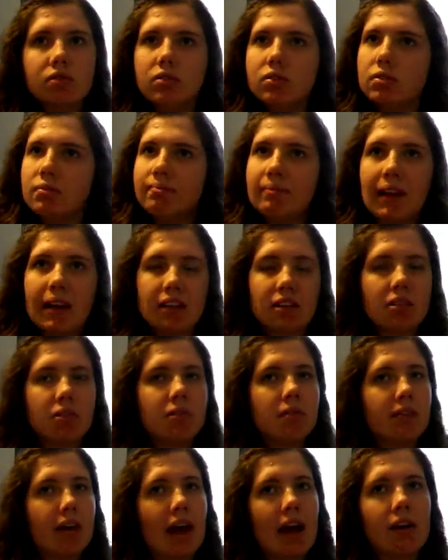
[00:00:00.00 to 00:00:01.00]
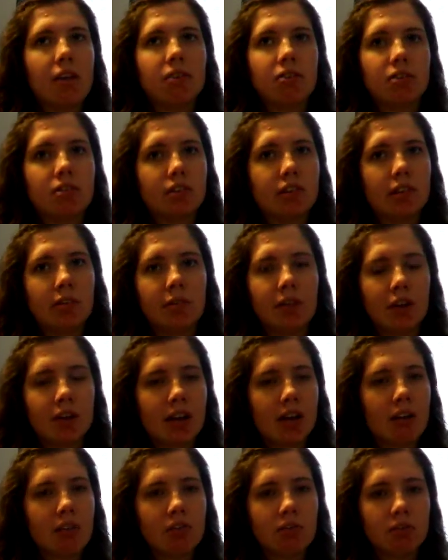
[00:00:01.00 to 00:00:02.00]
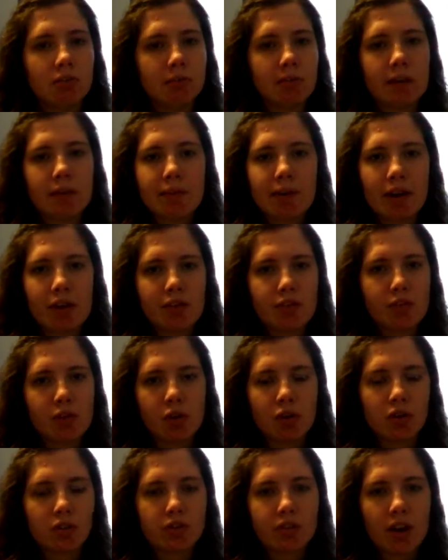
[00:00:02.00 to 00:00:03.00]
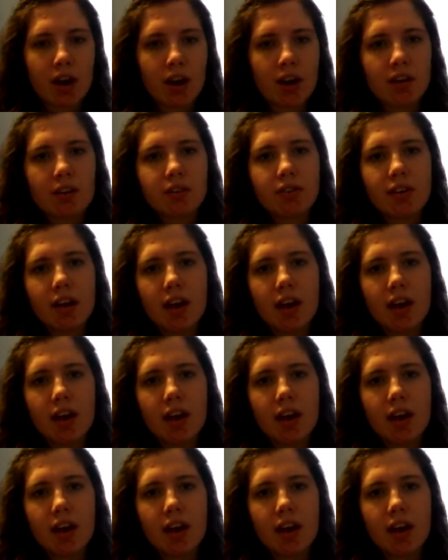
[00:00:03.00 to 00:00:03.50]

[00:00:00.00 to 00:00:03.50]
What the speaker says: maximum hours of sleep I'll get will be about 4 or 5.